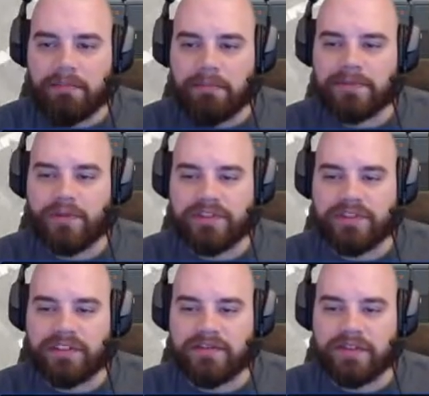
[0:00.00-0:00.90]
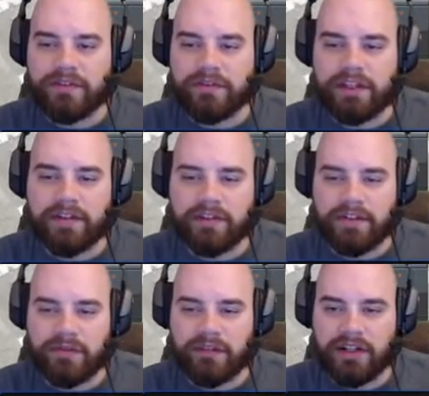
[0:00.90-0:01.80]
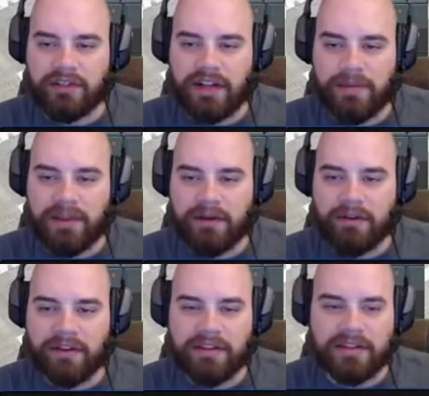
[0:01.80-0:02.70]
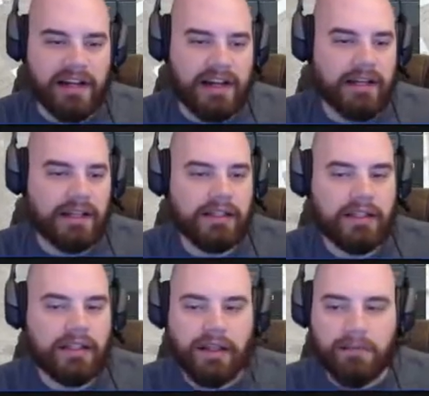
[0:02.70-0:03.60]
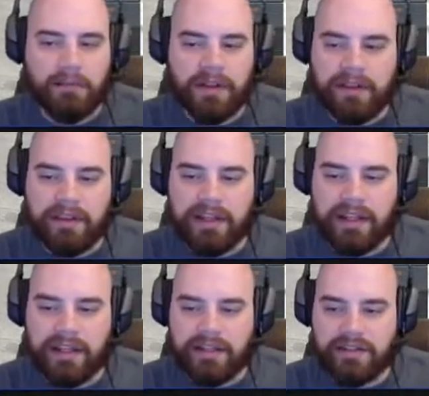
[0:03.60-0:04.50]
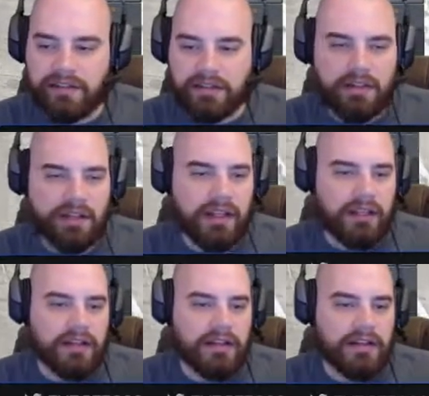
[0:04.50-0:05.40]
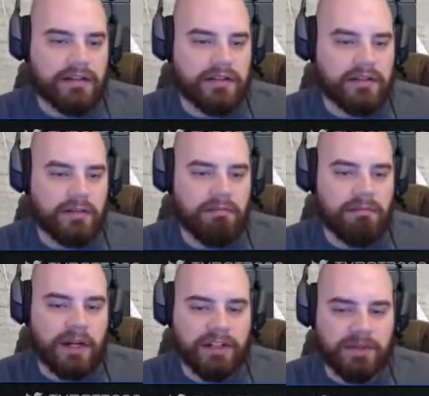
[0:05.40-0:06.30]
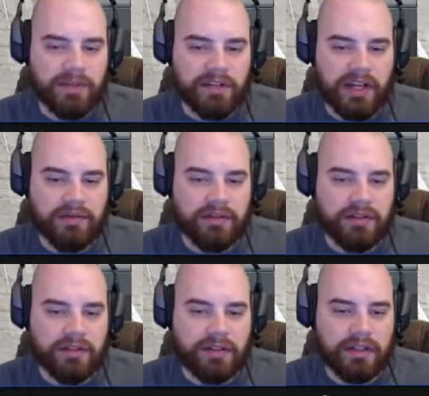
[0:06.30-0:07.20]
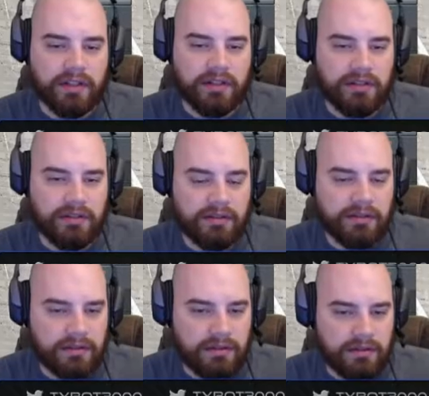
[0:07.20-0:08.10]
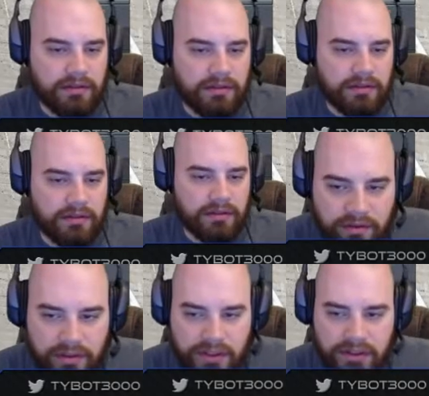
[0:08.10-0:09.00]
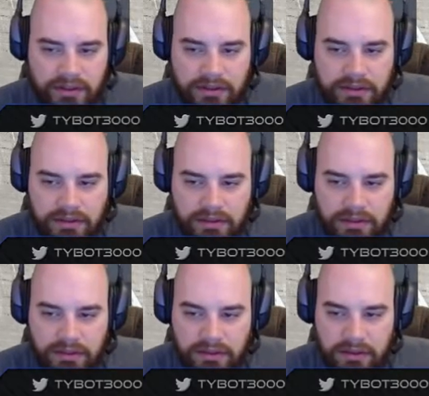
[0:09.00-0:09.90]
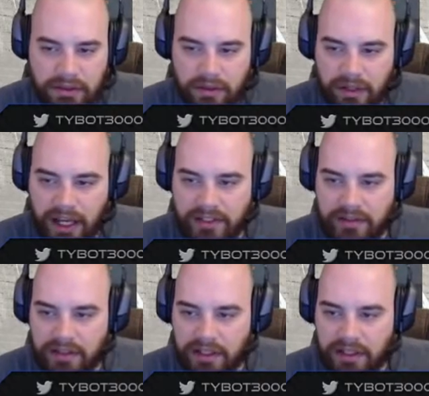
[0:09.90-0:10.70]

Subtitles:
more sense visually if this were on top and that were on the side, but this is much, much heavier. 0.03, actually